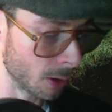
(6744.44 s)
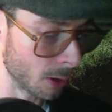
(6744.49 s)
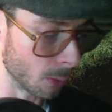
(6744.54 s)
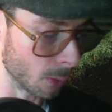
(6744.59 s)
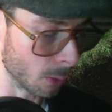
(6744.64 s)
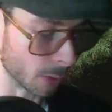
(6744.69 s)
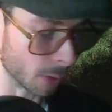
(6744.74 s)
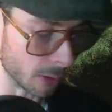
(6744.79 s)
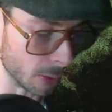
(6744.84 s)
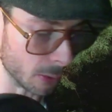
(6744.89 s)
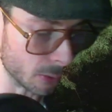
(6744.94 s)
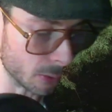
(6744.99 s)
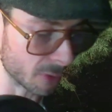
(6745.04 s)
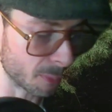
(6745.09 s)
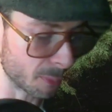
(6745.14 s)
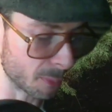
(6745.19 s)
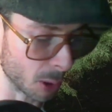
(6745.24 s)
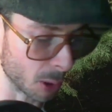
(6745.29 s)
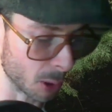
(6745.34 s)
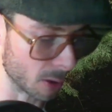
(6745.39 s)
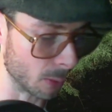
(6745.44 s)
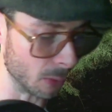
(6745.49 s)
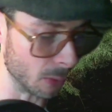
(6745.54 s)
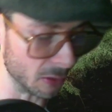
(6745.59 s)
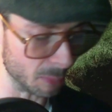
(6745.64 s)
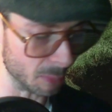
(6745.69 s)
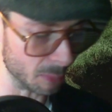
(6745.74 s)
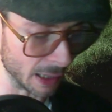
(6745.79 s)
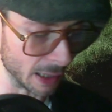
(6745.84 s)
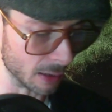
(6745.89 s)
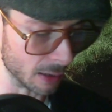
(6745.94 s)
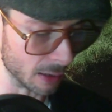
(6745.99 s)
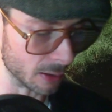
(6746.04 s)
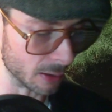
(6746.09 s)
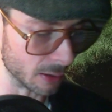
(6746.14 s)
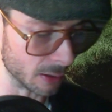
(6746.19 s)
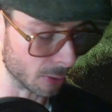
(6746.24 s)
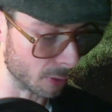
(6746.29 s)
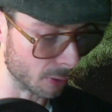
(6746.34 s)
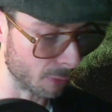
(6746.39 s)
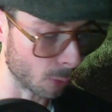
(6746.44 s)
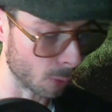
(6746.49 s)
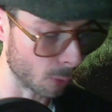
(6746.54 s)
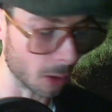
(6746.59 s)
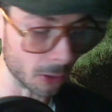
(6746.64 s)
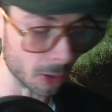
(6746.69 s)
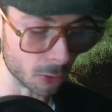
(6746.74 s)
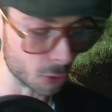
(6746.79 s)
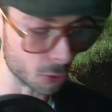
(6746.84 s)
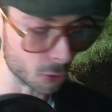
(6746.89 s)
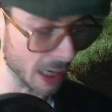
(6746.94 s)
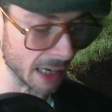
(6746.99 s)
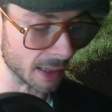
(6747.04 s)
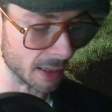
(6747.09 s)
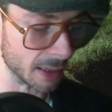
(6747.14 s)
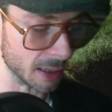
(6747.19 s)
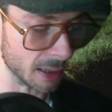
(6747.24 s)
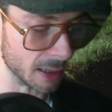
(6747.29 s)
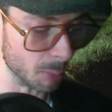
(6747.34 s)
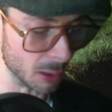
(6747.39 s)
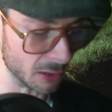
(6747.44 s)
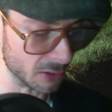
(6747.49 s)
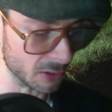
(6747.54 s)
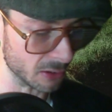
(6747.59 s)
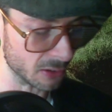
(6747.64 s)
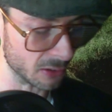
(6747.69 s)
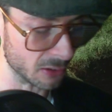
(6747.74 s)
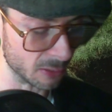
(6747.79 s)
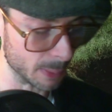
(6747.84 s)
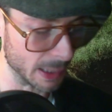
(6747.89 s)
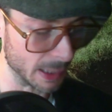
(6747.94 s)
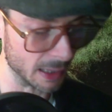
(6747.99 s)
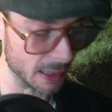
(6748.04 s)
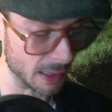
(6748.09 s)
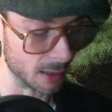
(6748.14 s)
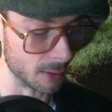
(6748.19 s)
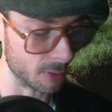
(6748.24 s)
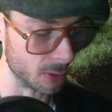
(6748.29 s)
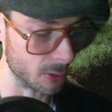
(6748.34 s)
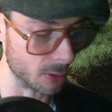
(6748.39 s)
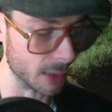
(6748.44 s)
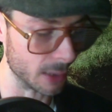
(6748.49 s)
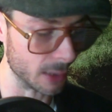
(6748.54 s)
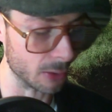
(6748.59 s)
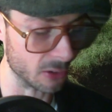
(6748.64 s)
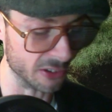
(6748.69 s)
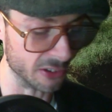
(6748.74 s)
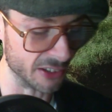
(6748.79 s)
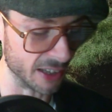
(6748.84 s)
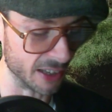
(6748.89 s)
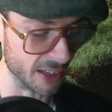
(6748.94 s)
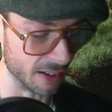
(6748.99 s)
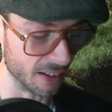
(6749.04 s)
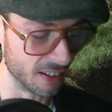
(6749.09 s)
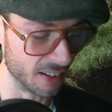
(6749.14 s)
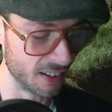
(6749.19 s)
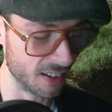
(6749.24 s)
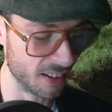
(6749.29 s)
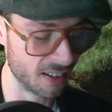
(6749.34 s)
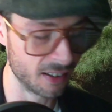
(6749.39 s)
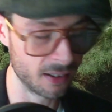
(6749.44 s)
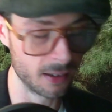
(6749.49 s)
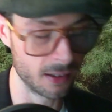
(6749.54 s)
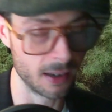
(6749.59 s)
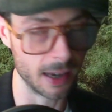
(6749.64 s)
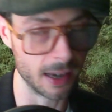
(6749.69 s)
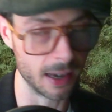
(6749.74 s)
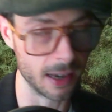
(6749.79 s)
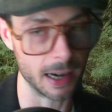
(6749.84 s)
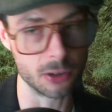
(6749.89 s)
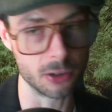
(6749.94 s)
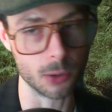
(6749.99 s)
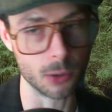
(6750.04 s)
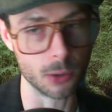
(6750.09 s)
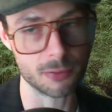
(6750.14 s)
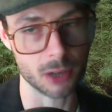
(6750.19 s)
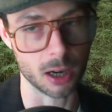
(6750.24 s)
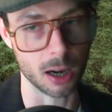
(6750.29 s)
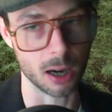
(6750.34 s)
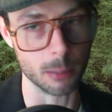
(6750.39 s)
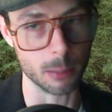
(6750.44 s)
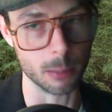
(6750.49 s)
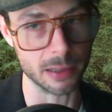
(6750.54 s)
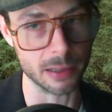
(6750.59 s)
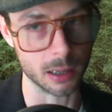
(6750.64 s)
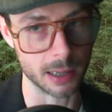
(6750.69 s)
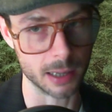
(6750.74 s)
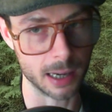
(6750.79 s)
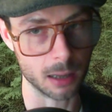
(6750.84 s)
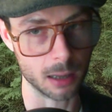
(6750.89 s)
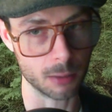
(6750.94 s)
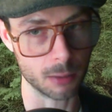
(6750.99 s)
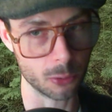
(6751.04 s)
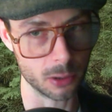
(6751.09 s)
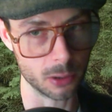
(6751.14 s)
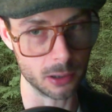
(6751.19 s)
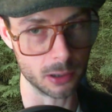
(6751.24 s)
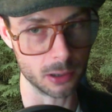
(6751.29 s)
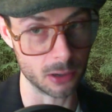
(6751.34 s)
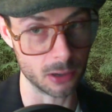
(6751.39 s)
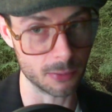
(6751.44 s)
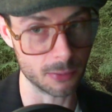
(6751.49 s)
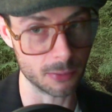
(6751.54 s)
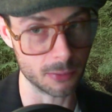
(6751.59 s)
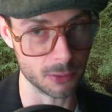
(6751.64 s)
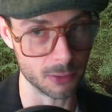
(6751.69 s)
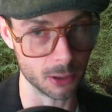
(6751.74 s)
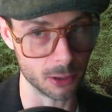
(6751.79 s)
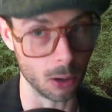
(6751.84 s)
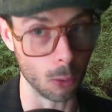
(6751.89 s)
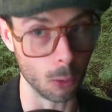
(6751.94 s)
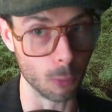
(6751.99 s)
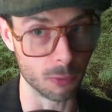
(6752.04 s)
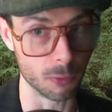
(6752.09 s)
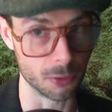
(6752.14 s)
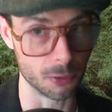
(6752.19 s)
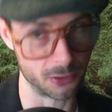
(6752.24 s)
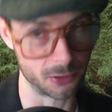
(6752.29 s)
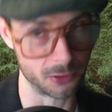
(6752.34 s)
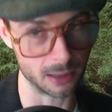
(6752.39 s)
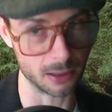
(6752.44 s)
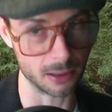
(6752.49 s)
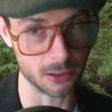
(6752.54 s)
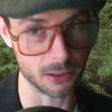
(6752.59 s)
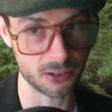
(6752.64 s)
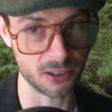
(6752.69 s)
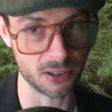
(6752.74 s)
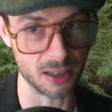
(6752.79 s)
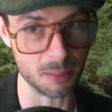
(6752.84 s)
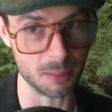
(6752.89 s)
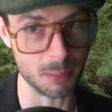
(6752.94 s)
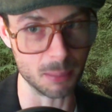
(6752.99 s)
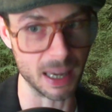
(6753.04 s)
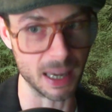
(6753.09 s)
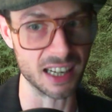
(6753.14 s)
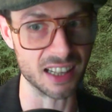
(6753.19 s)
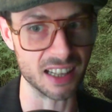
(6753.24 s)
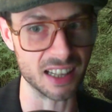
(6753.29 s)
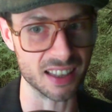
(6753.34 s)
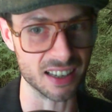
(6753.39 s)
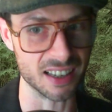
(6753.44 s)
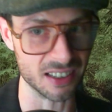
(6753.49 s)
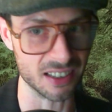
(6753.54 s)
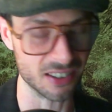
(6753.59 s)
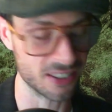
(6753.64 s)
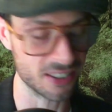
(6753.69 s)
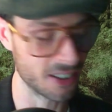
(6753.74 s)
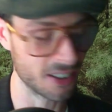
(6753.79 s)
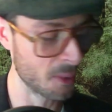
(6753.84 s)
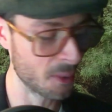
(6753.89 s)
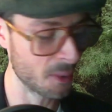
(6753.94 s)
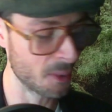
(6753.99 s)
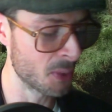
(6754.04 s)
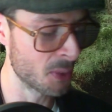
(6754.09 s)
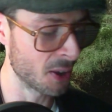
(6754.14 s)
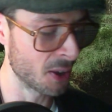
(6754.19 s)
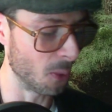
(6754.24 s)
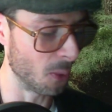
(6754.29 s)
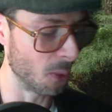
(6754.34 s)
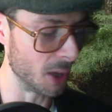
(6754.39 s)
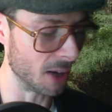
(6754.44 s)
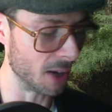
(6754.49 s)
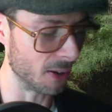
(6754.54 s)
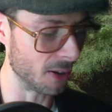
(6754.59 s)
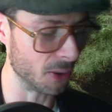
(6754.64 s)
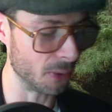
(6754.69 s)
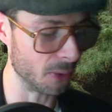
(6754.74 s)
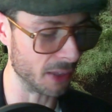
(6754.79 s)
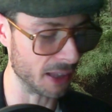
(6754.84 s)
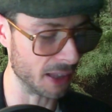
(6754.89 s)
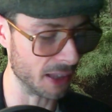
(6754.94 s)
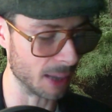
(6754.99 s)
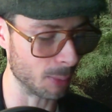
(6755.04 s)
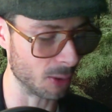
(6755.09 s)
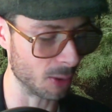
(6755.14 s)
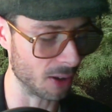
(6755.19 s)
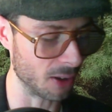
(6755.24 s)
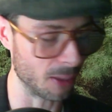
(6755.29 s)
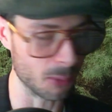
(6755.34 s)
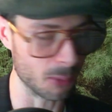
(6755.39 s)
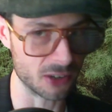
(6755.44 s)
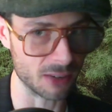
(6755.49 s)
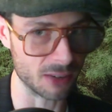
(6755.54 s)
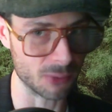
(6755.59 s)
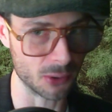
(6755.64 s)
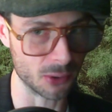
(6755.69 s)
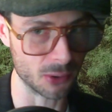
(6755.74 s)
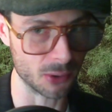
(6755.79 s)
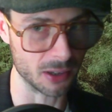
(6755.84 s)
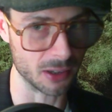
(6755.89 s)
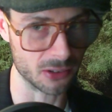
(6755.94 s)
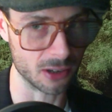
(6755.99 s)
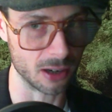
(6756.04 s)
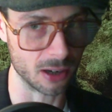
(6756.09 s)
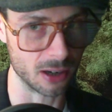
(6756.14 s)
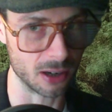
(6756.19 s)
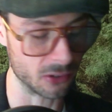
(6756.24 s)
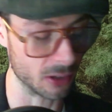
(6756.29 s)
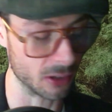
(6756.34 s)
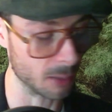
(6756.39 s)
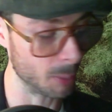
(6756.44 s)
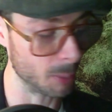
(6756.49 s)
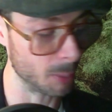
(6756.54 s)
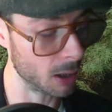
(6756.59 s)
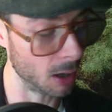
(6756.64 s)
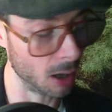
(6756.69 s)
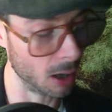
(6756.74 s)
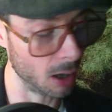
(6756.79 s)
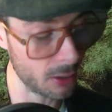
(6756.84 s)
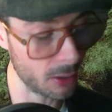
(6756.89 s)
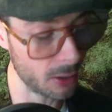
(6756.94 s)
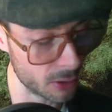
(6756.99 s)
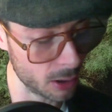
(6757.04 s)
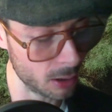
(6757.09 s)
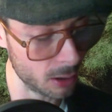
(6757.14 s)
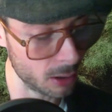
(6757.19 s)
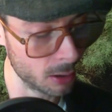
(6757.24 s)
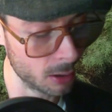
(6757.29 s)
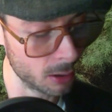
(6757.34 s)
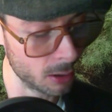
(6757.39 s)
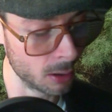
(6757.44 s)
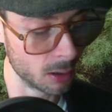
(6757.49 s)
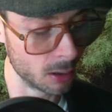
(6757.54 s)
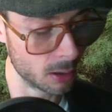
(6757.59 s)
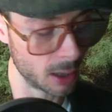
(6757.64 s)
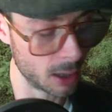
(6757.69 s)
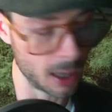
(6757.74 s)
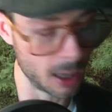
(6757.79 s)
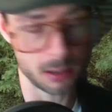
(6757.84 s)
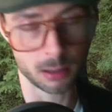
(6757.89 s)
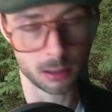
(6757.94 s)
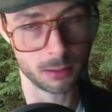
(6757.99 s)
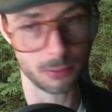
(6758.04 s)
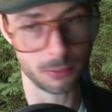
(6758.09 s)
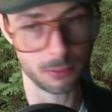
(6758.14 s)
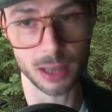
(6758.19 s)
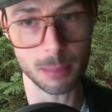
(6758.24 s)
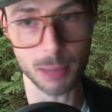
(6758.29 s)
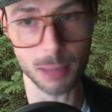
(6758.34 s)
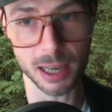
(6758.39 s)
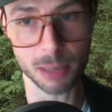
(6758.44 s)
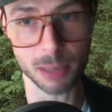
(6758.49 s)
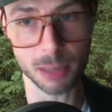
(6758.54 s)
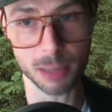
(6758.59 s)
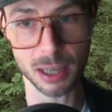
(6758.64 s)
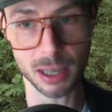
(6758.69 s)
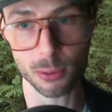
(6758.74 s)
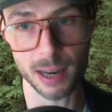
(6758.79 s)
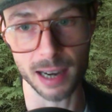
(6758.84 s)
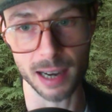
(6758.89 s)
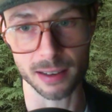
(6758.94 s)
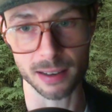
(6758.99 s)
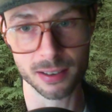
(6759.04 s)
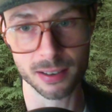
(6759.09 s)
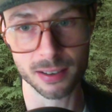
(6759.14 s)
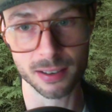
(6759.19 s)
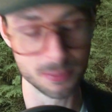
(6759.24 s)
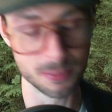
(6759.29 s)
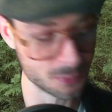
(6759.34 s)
where the use of PERC was banned in 3,400 dry cleaning businesses by the end of 2010. And I do have to comment that California is often very overzealous in banning things. We all know they label almost everything as toxic, but honestly, they might be correct.